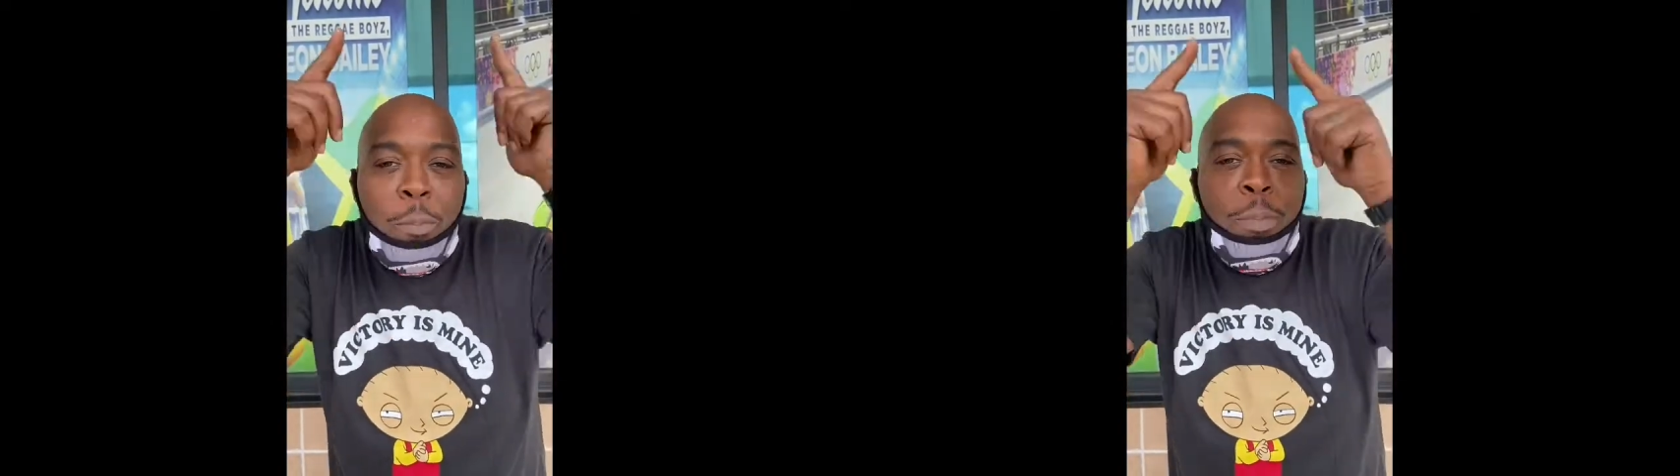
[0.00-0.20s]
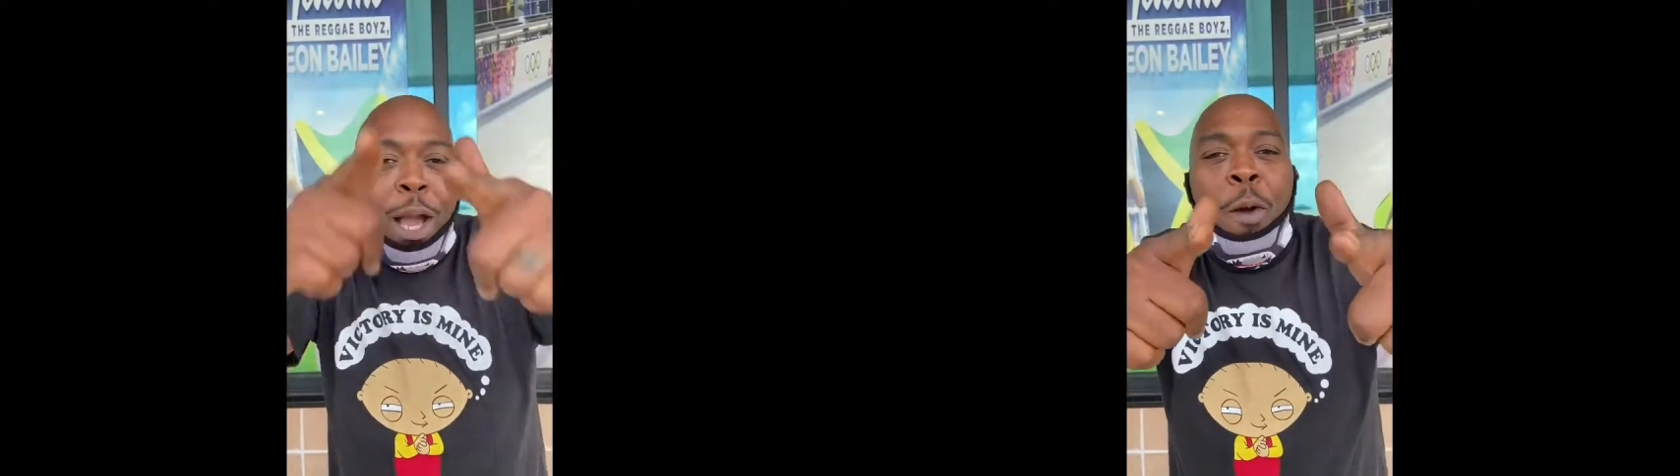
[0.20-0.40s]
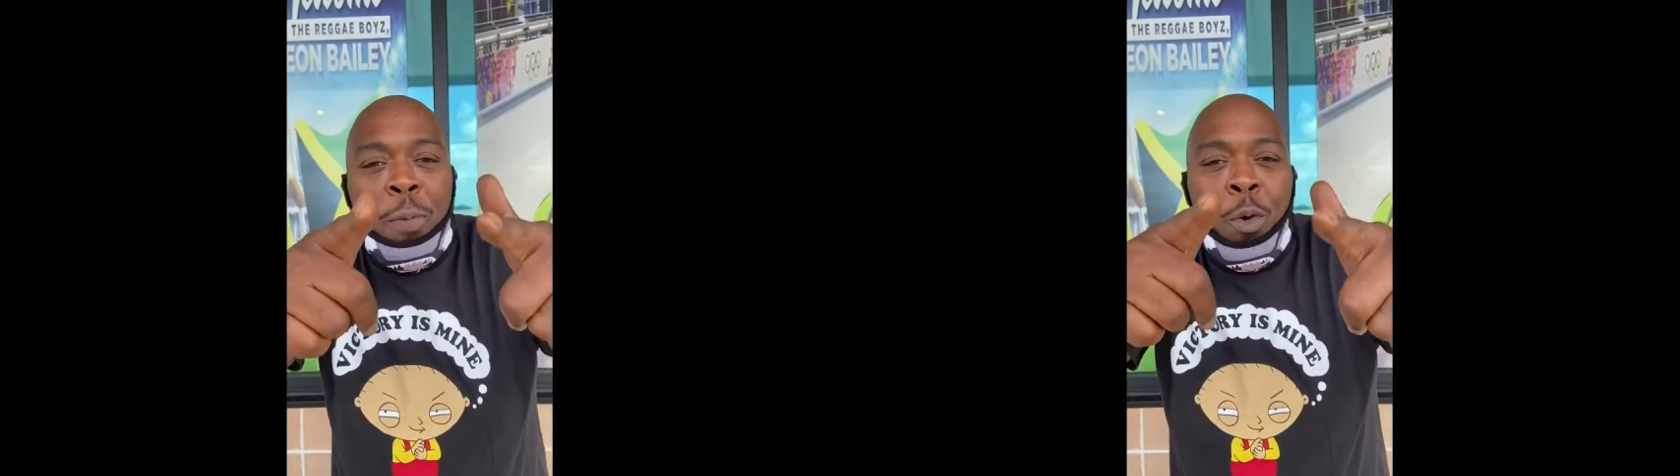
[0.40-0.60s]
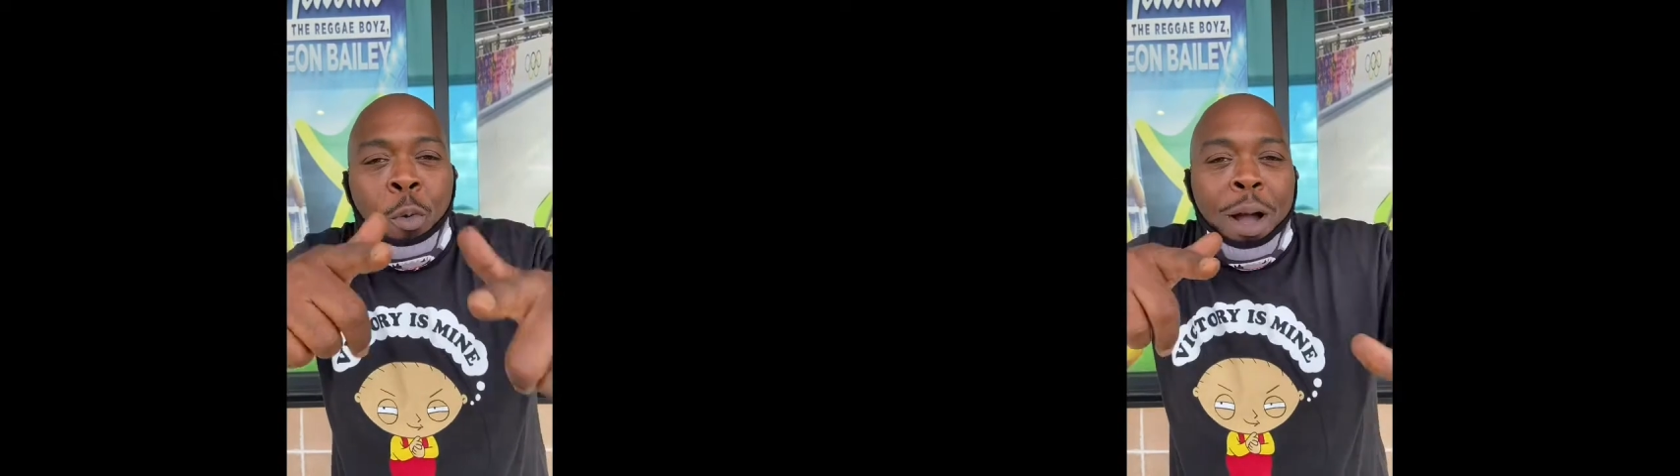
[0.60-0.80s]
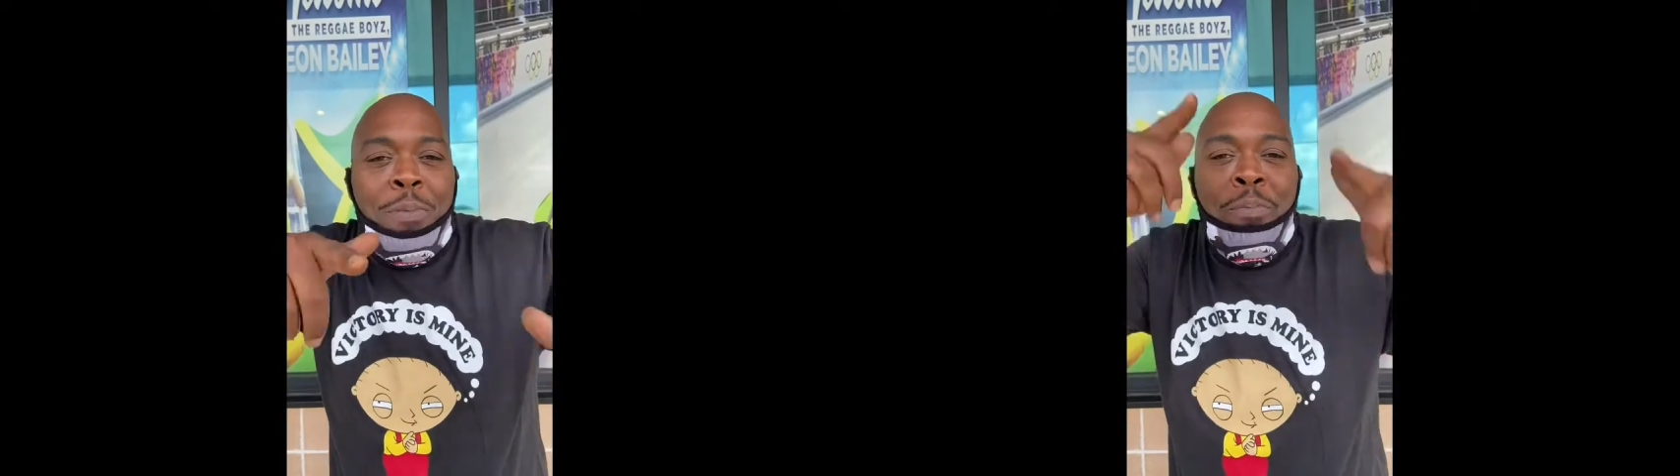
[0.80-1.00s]
Big up your
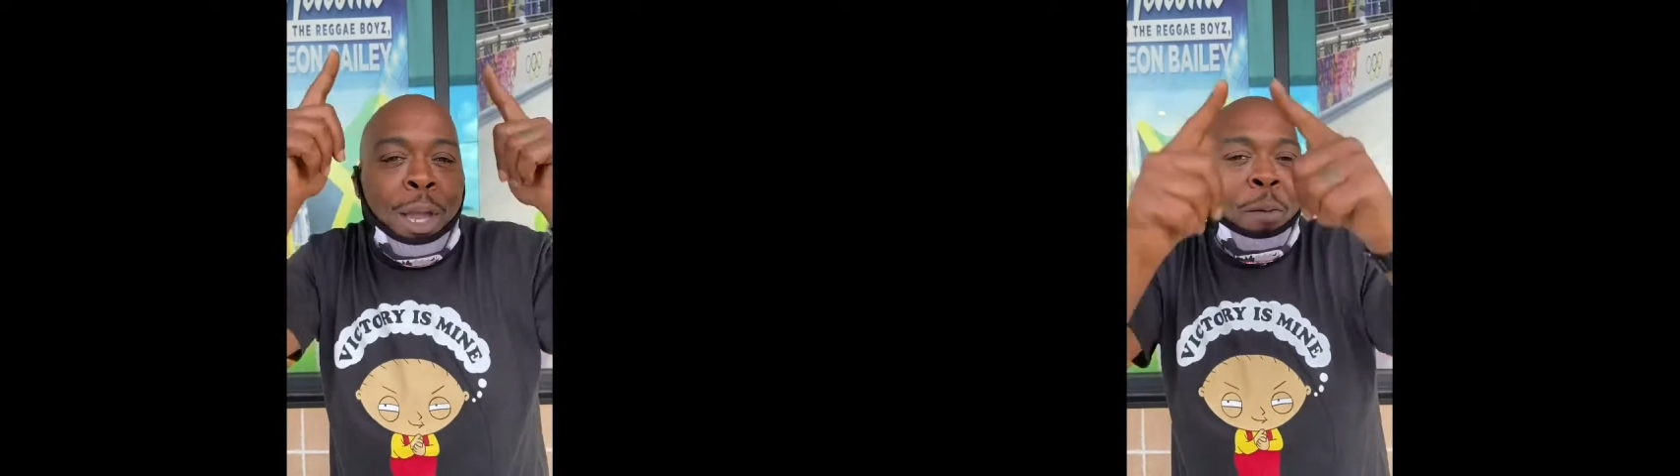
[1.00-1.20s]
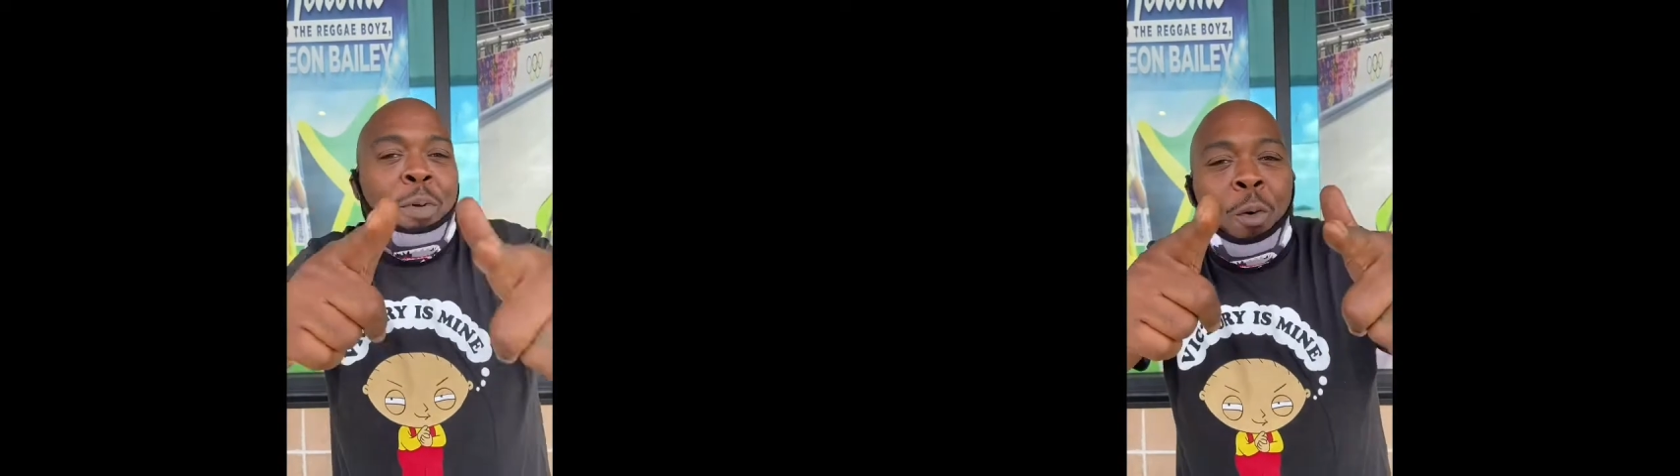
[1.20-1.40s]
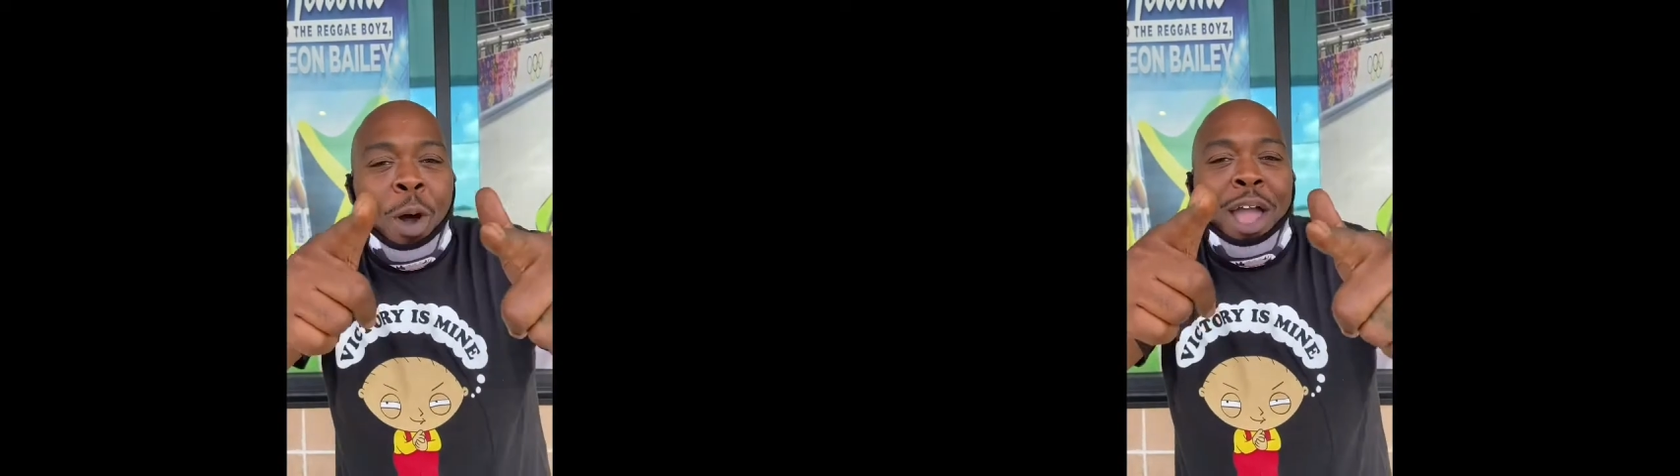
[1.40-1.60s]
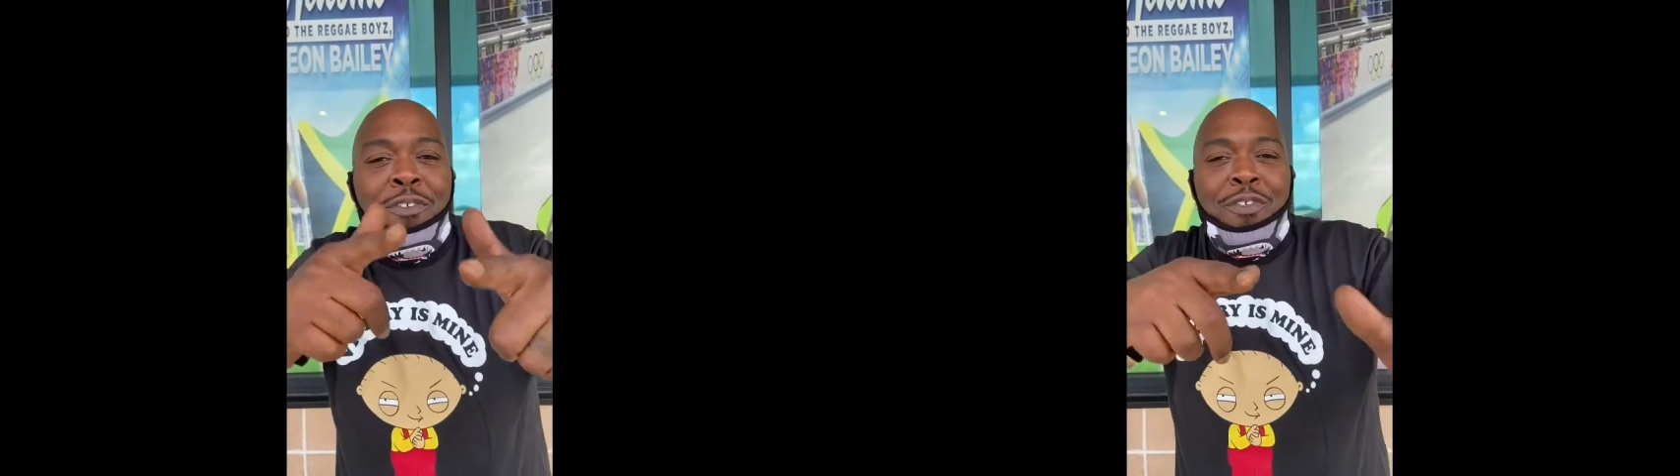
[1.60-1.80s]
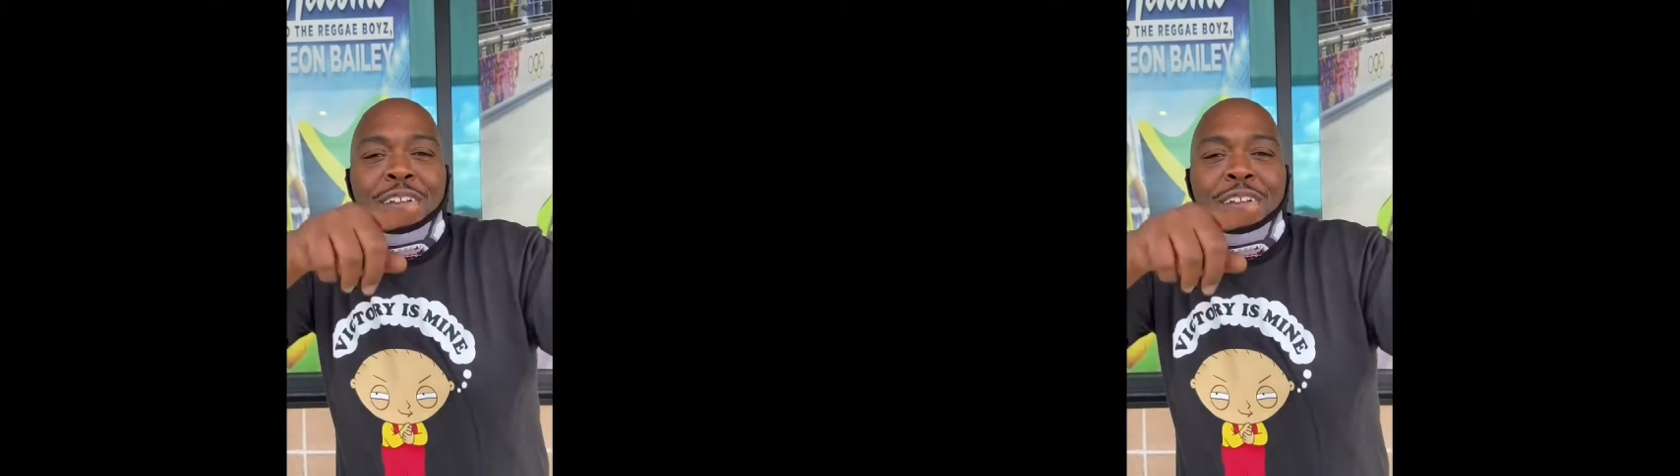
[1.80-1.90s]
woman, big up your wife.